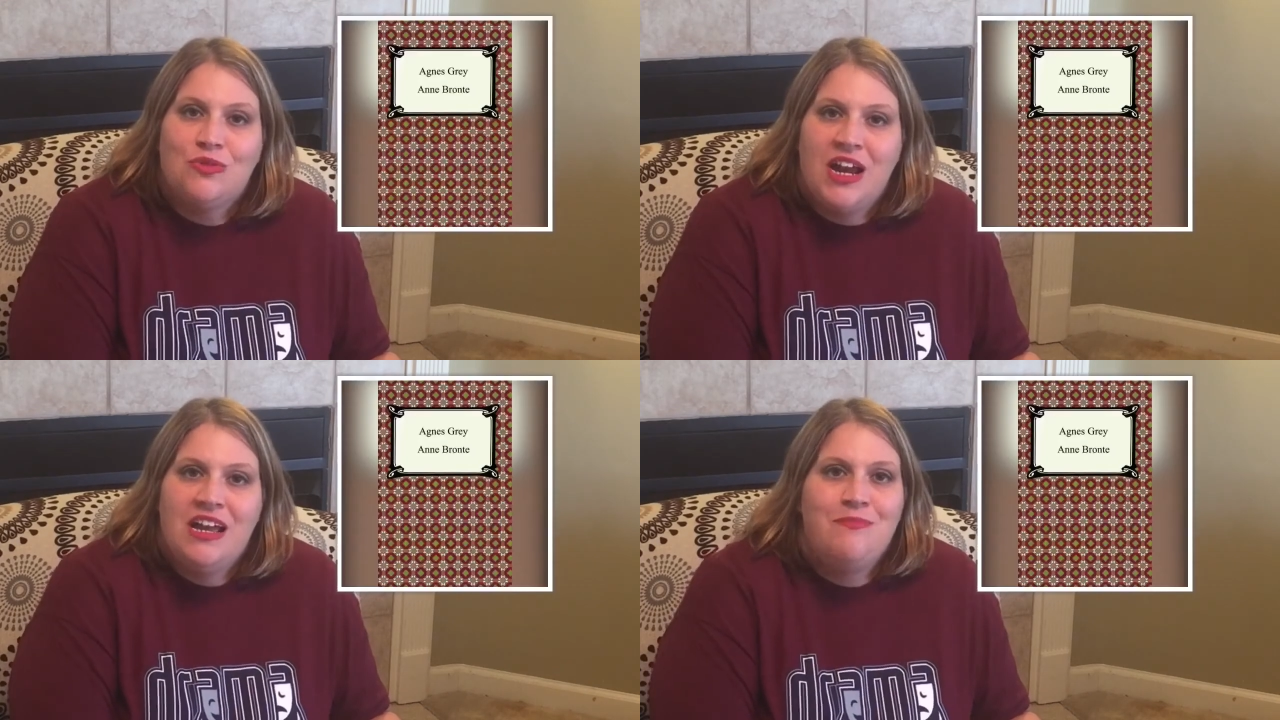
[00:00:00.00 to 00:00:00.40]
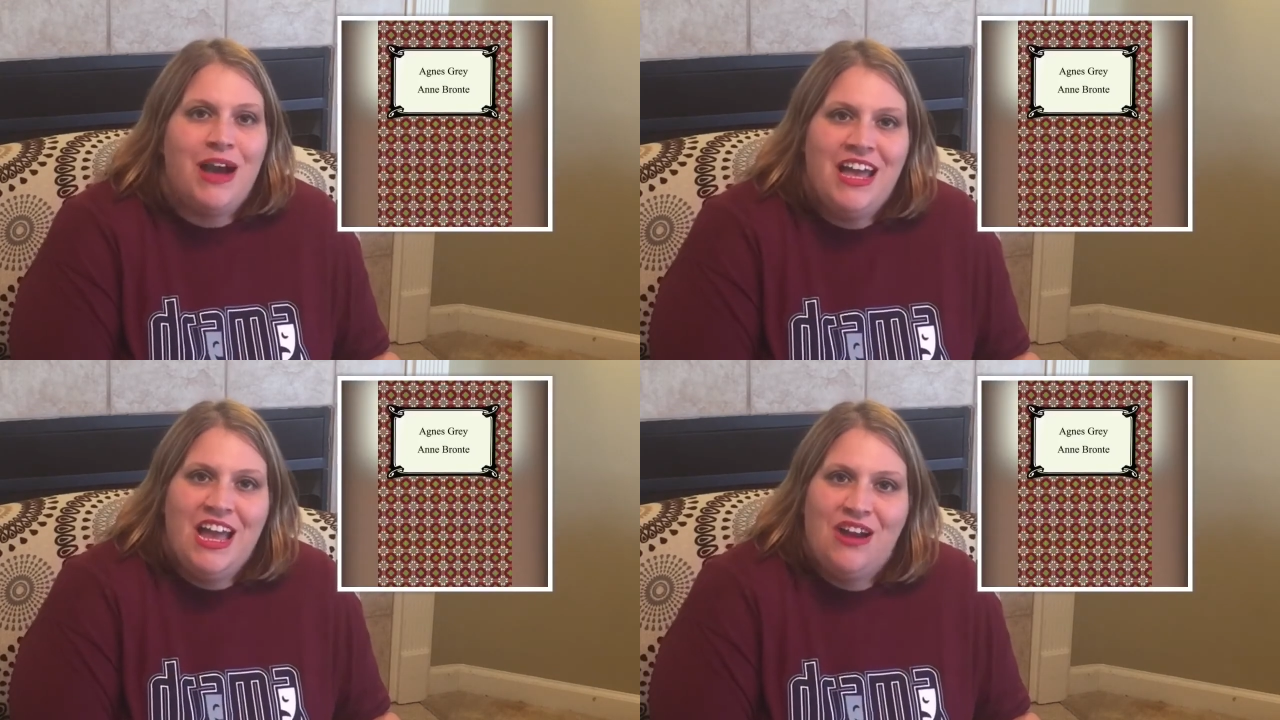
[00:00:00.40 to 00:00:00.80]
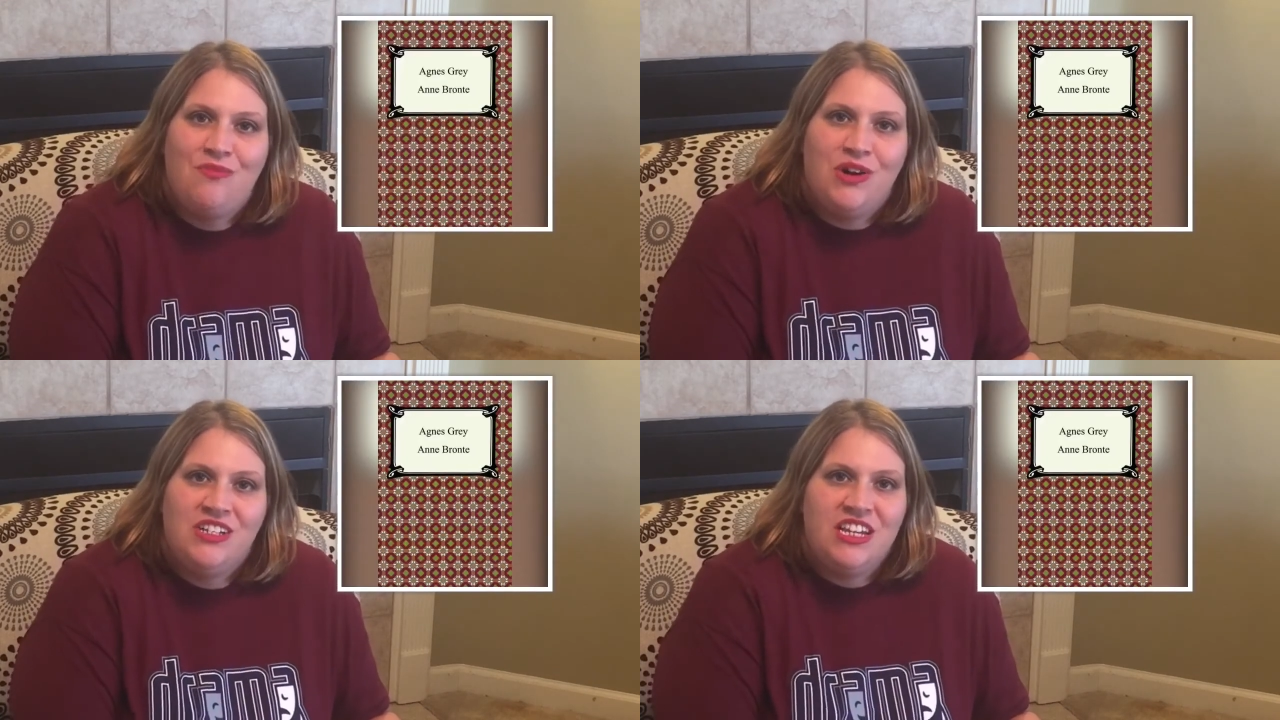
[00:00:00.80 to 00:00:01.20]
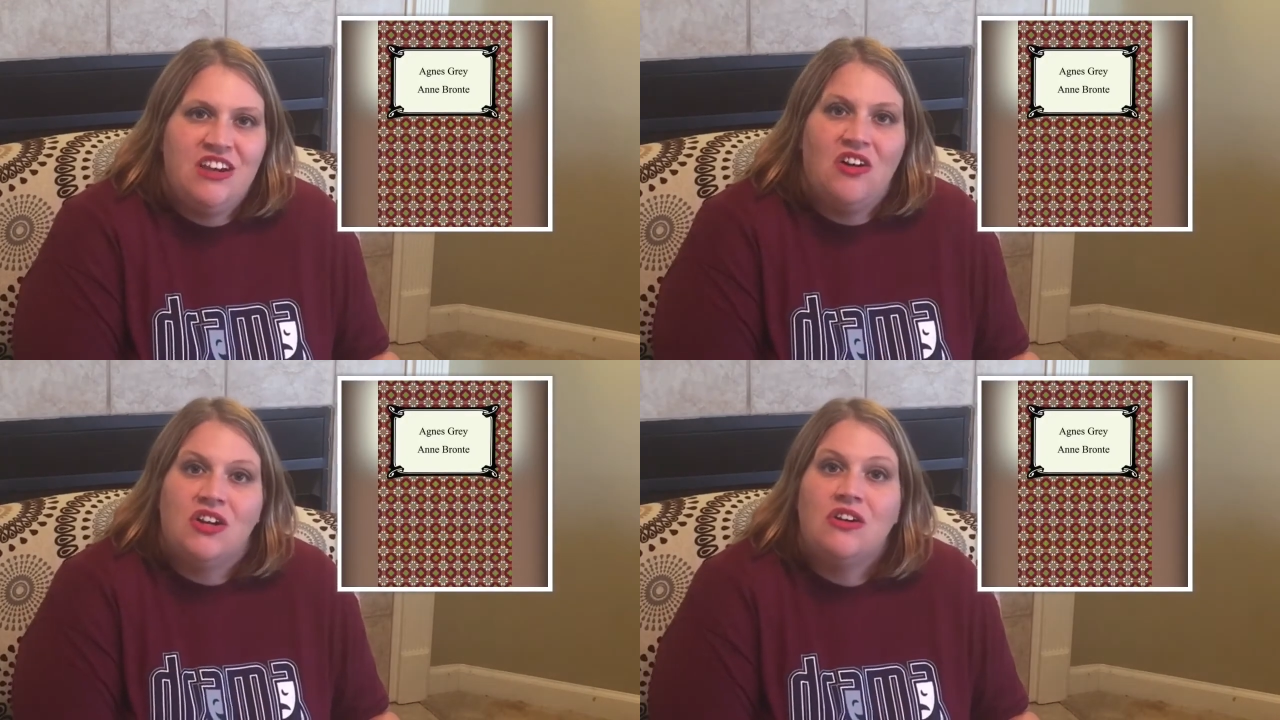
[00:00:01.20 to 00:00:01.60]
Grey by Anne
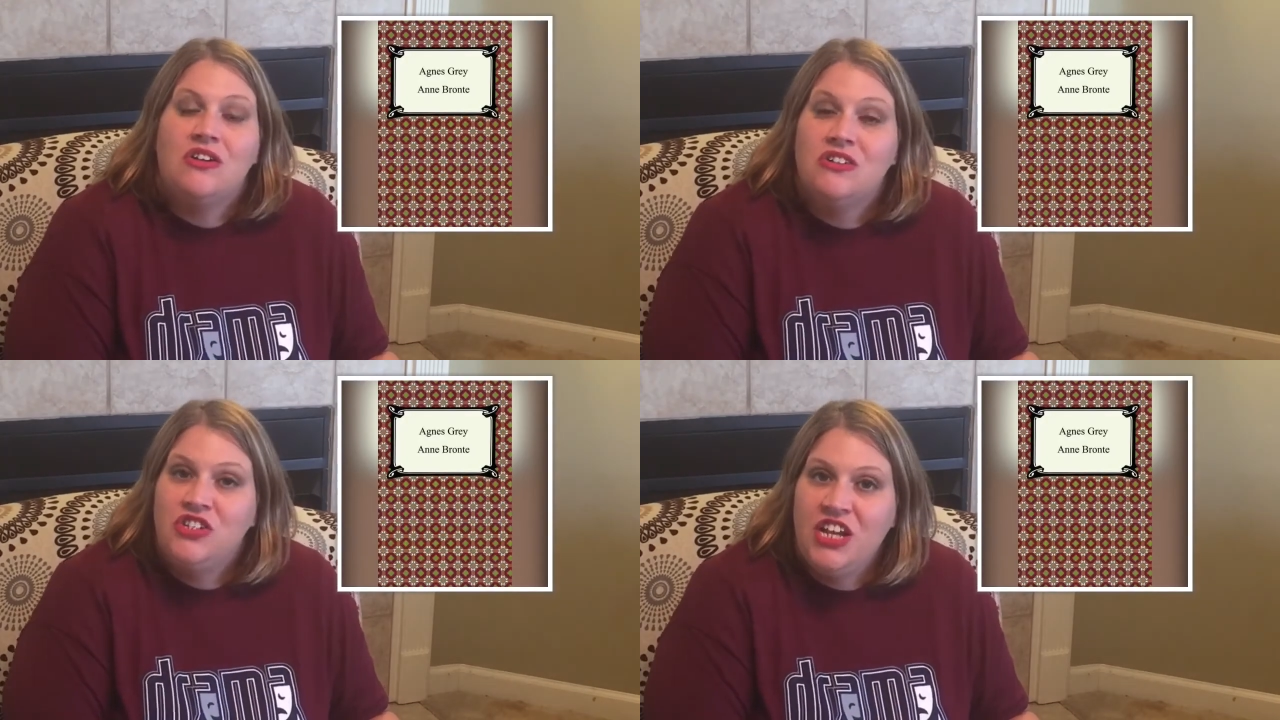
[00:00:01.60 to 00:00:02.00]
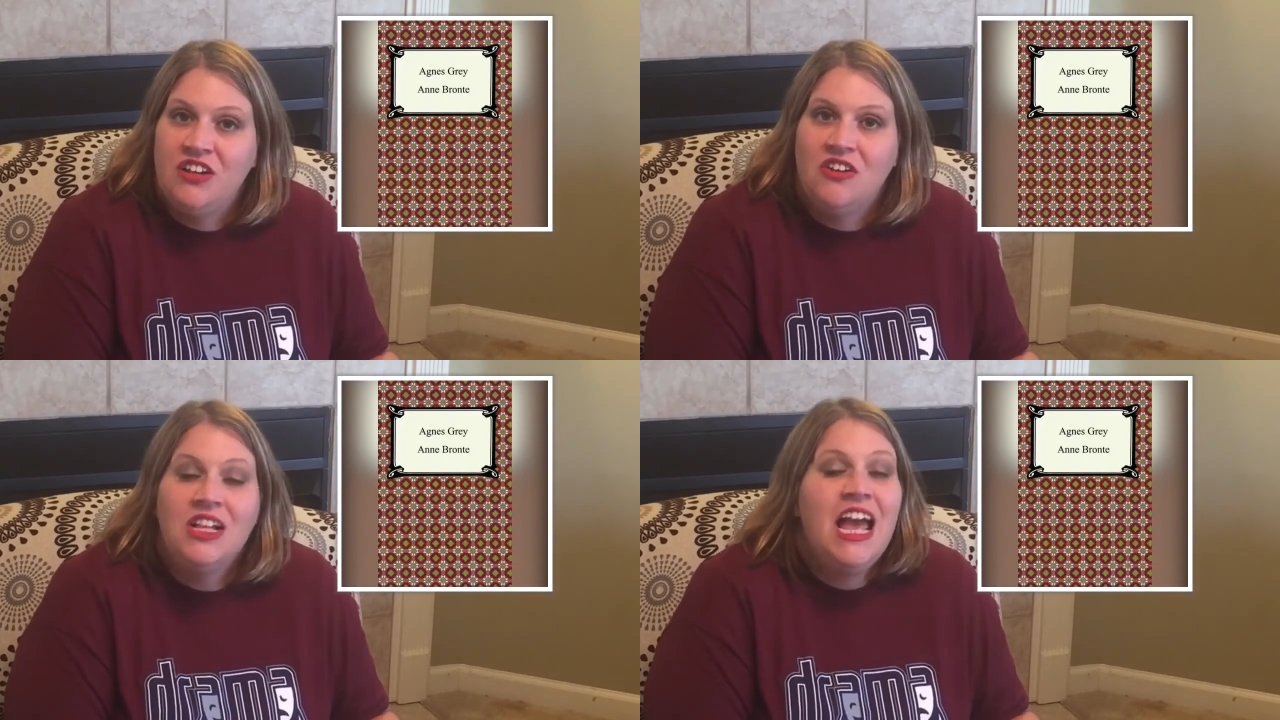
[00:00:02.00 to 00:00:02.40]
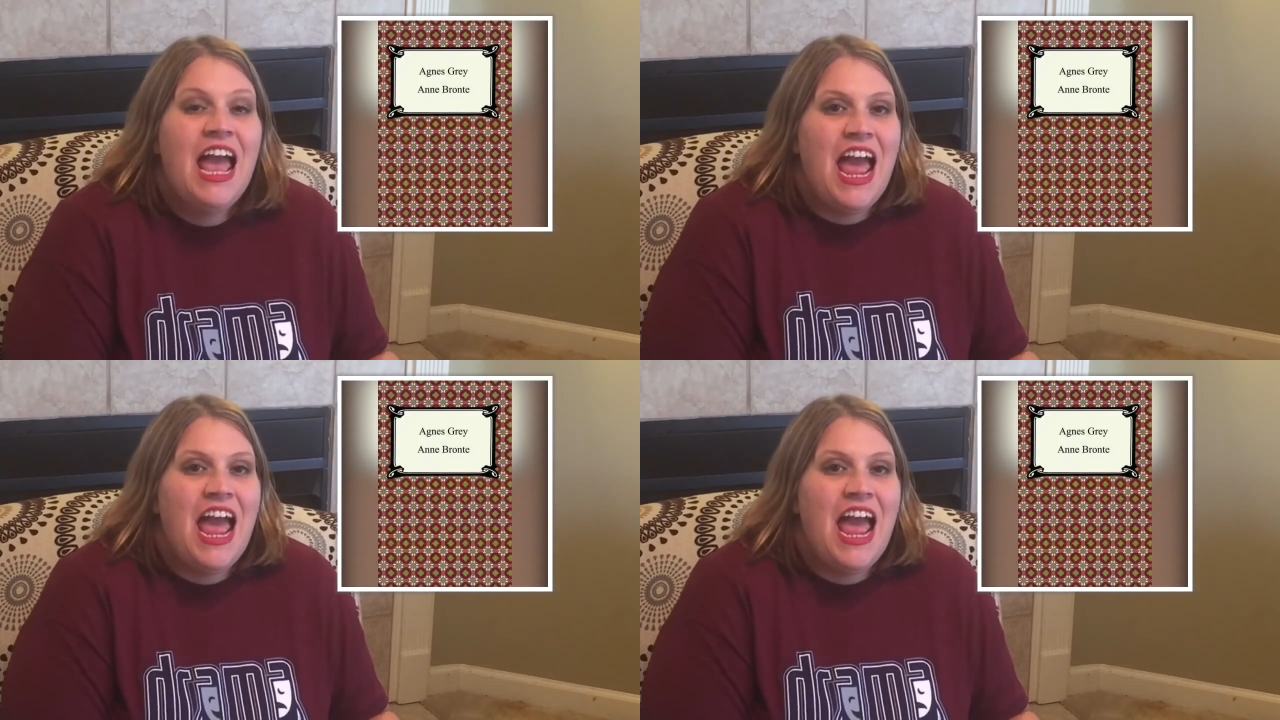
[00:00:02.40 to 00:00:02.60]
Bronte on her channel,